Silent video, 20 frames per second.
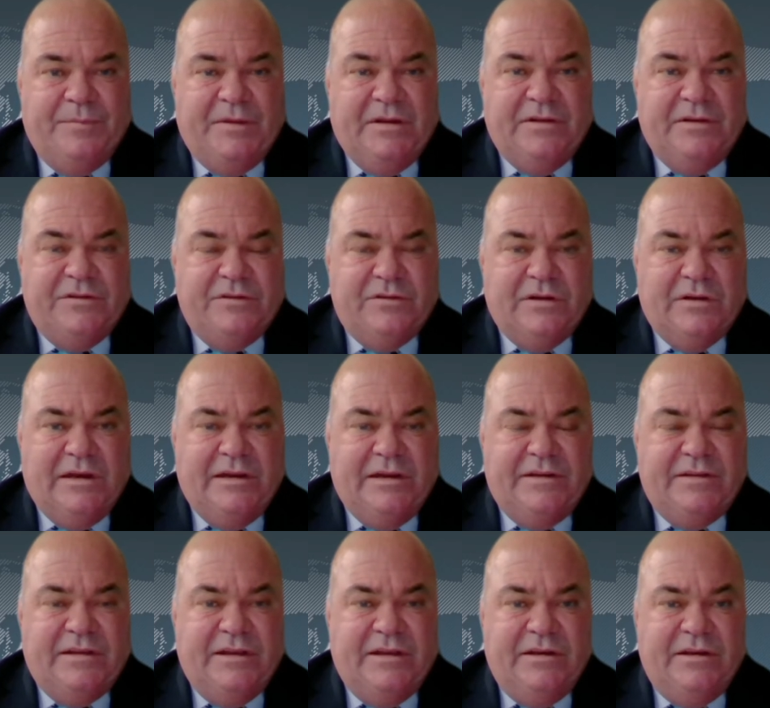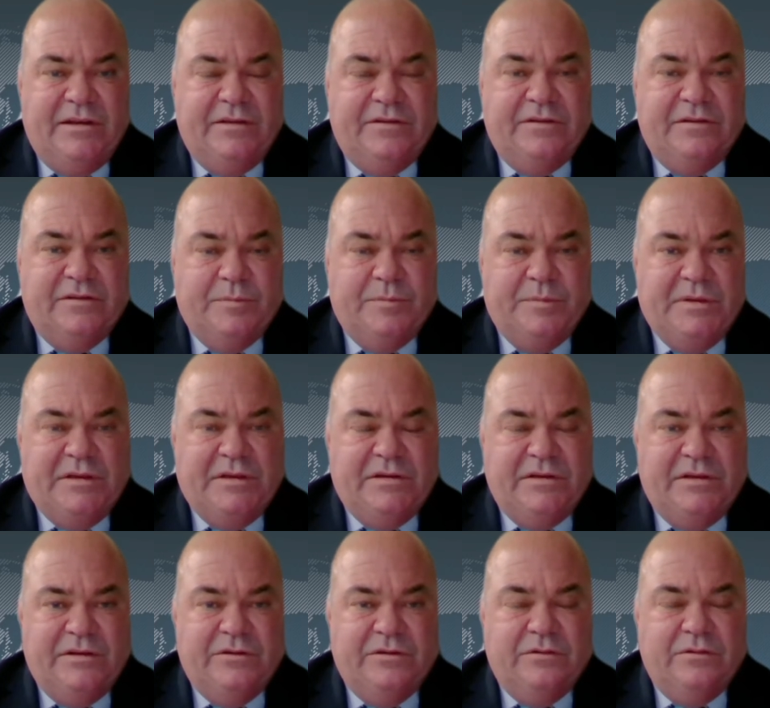In Australia, 10 years is a big
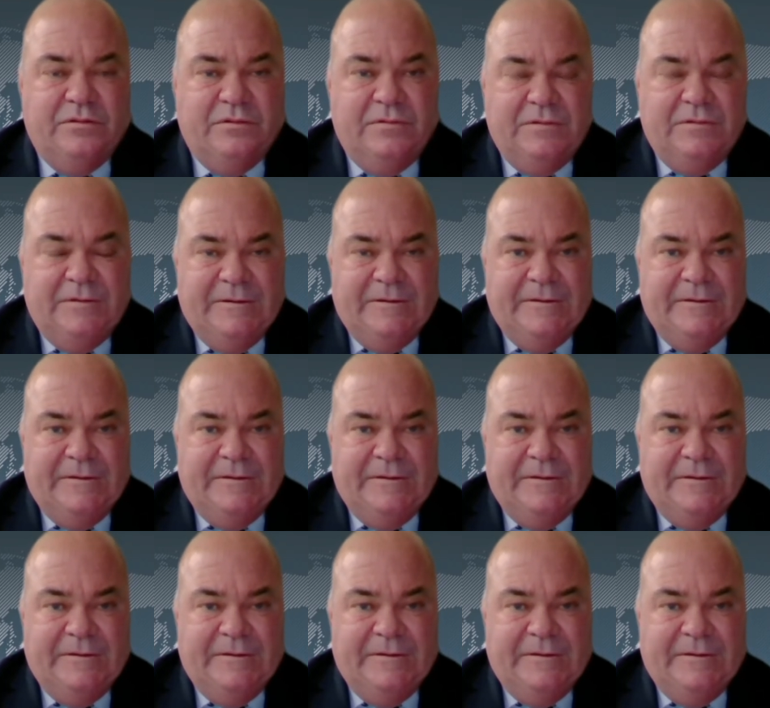deal,